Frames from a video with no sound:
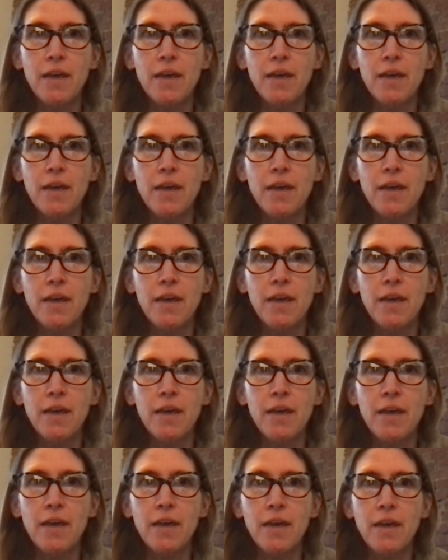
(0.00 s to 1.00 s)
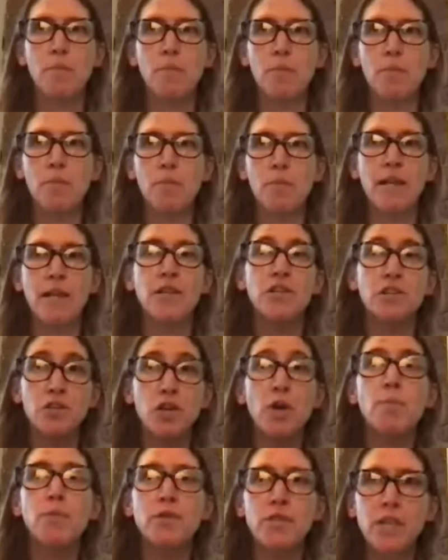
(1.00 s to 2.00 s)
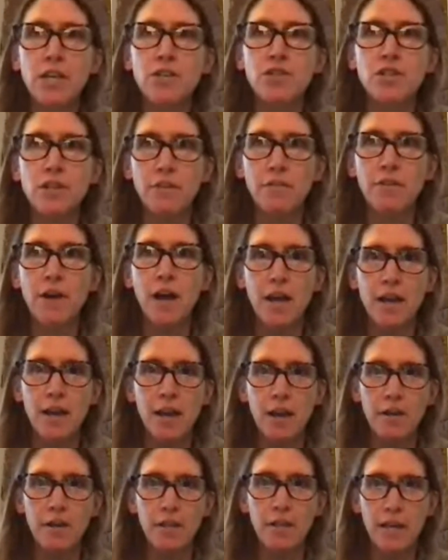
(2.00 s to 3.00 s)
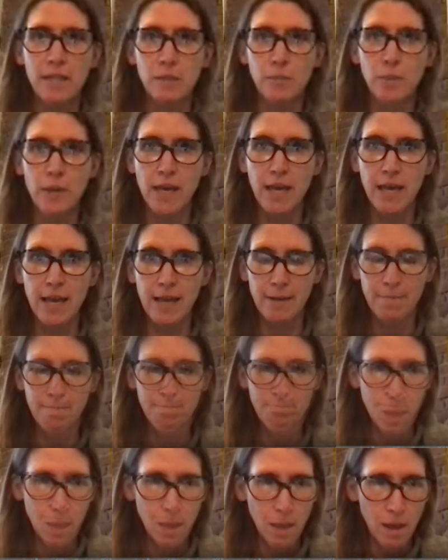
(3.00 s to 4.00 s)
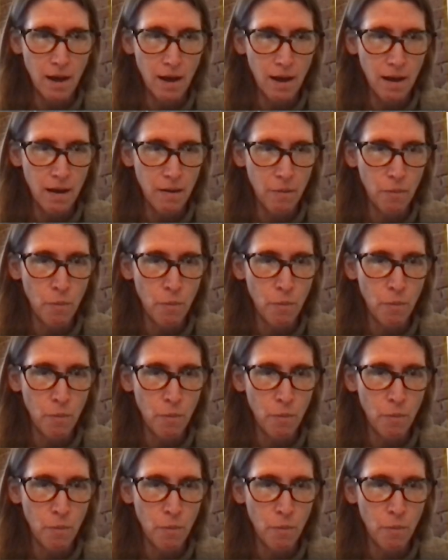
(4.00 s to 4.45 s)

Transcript: not an acknowledgement but an interpretation of continental as being uh,